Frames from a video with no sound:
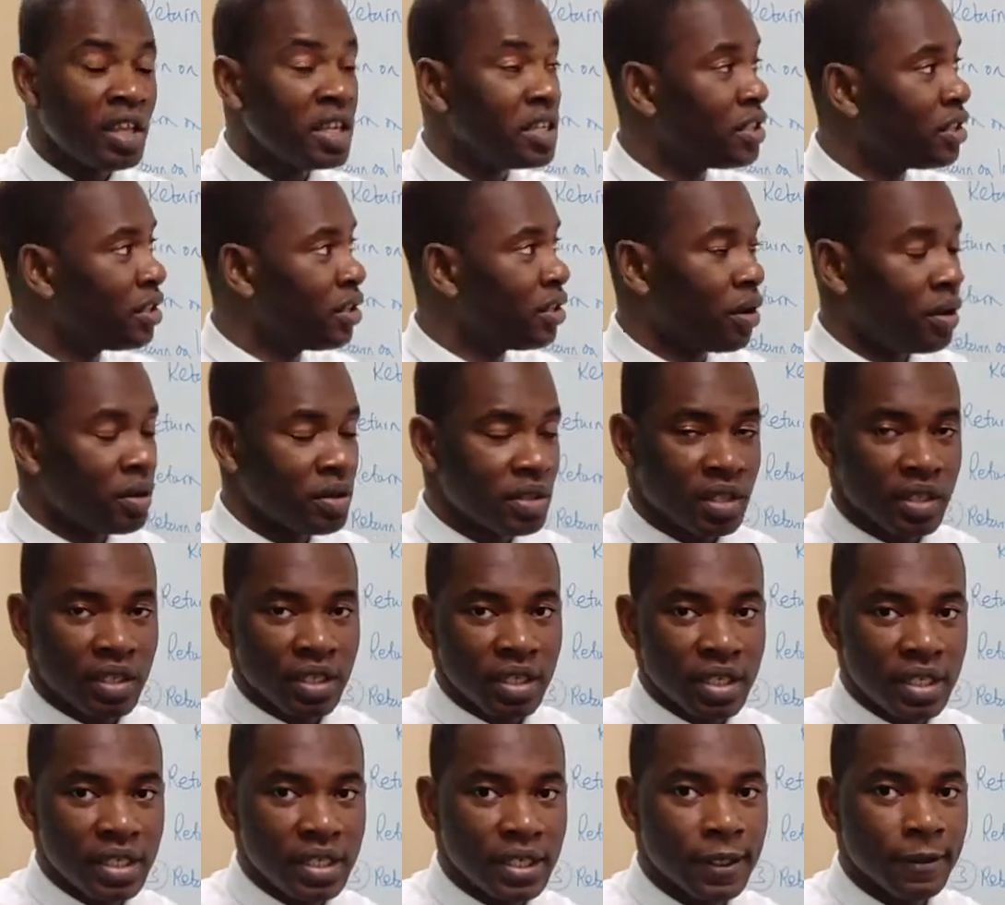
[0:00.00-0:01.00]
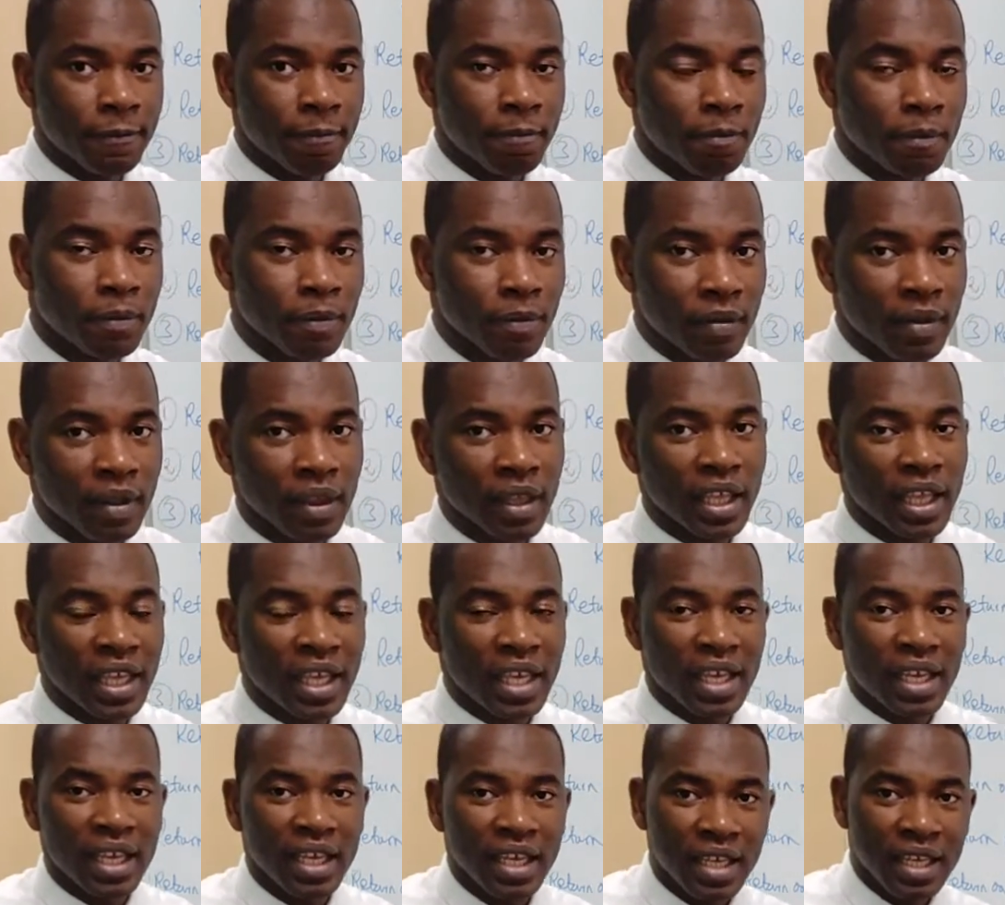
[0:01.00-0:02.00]
this does is
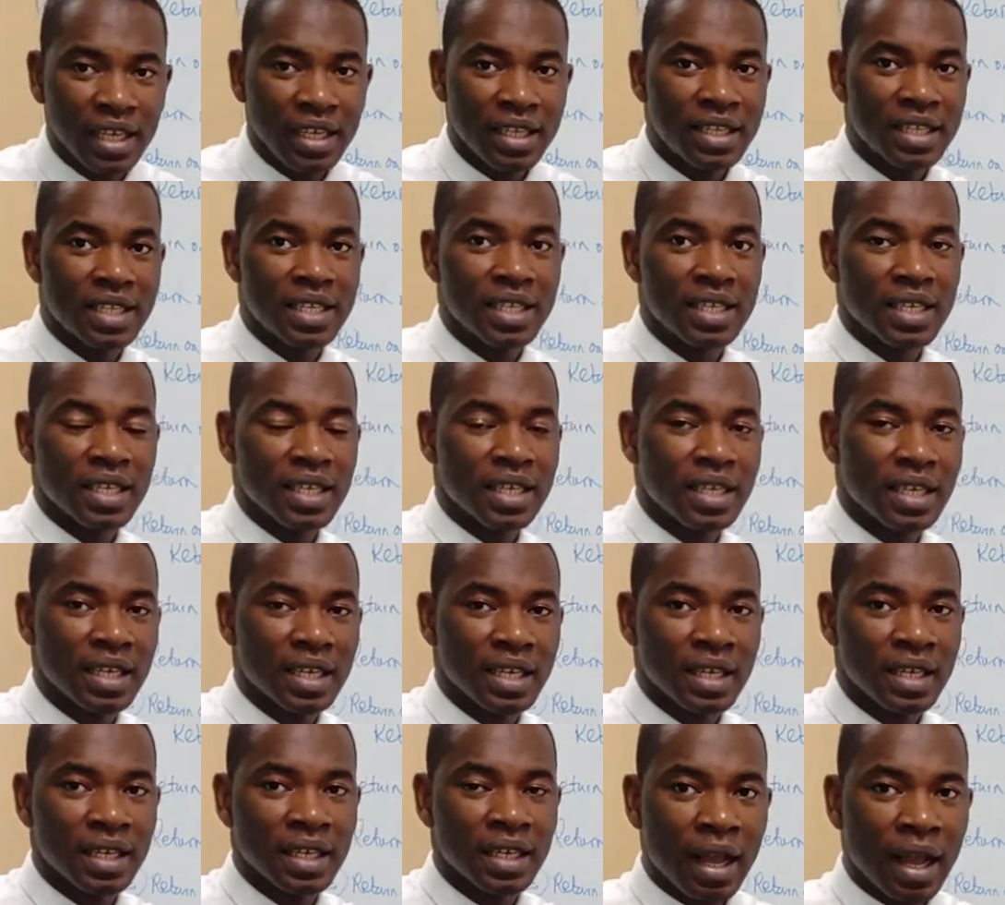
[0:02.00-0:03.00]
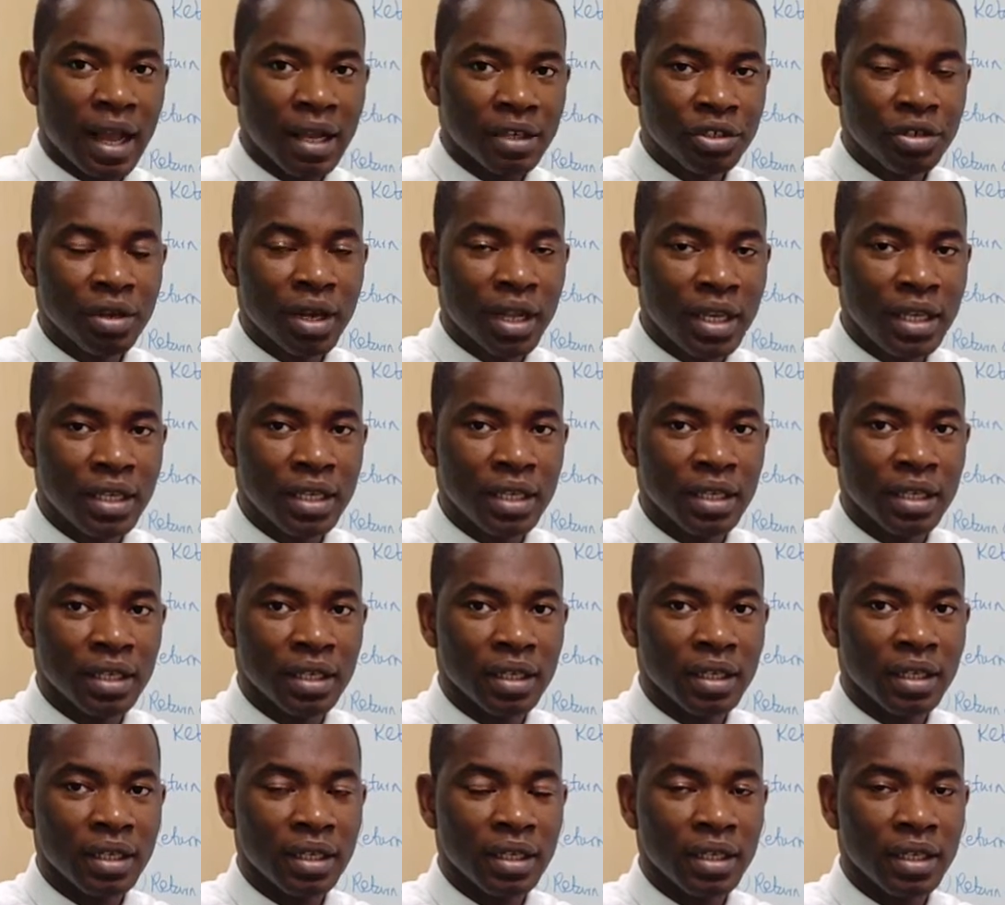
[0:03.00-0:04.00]
it actually
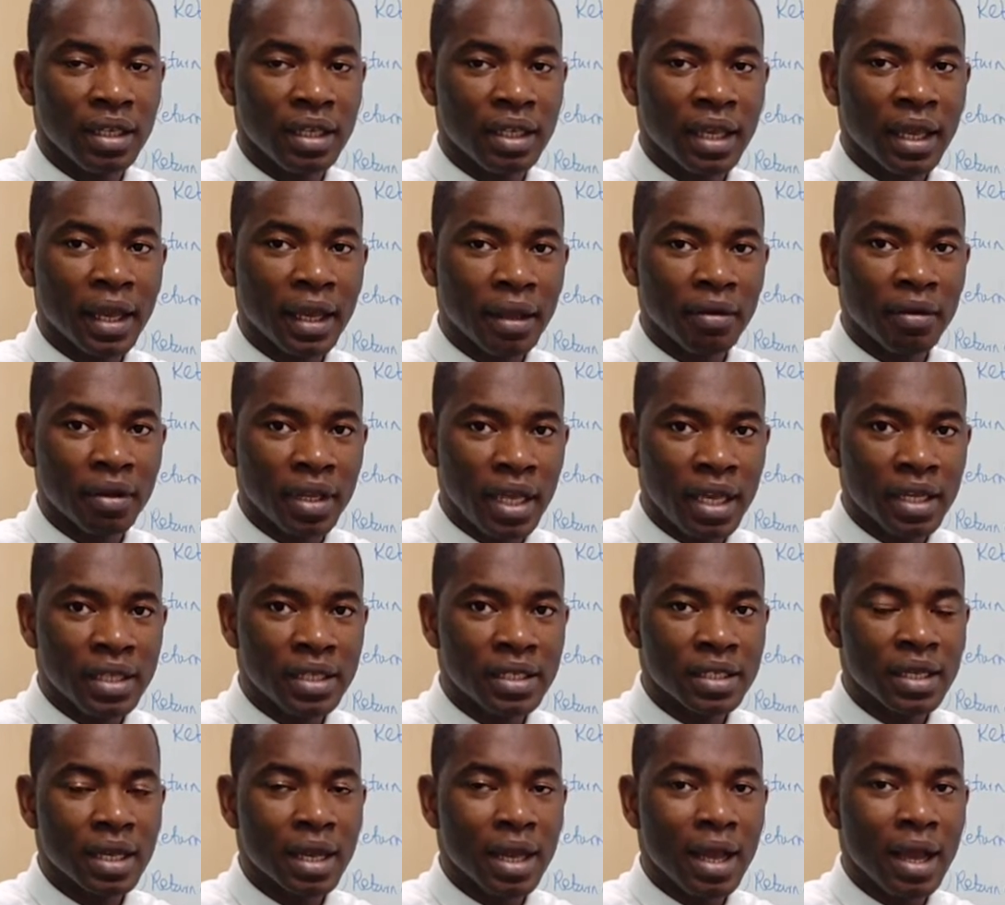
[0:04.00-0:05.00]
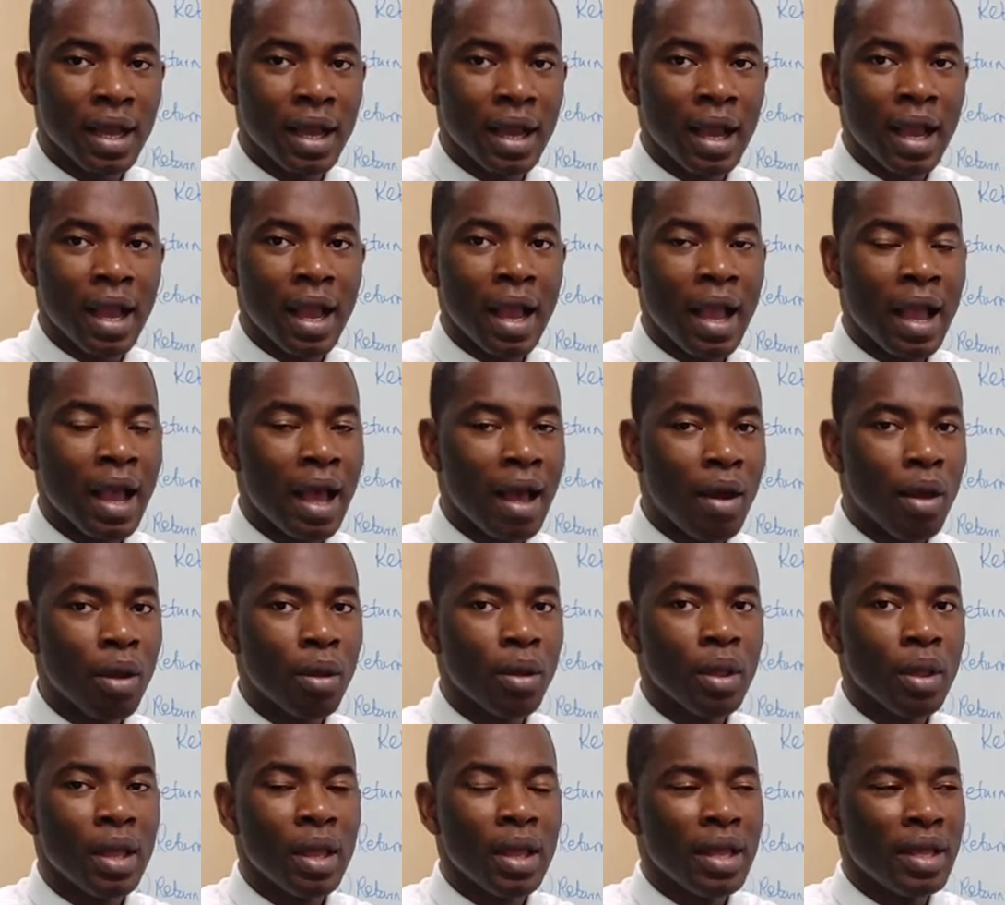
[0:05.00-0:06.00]
calculates
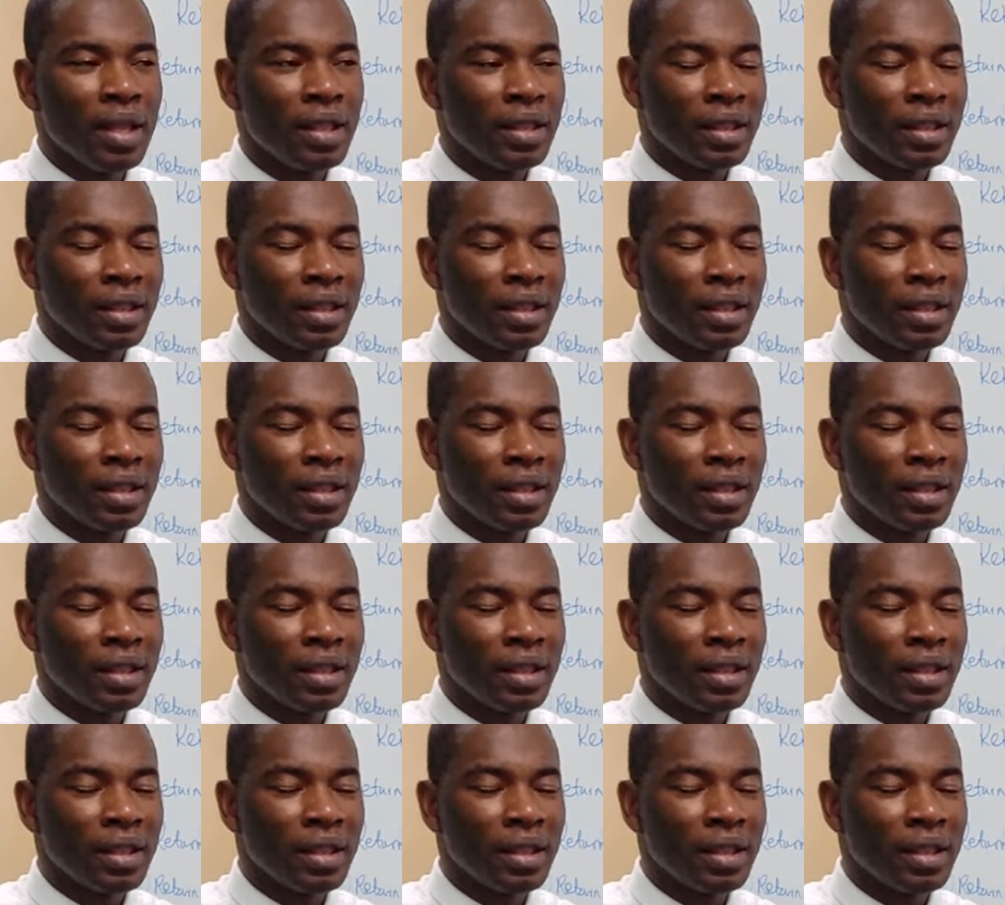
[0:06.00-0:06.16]
how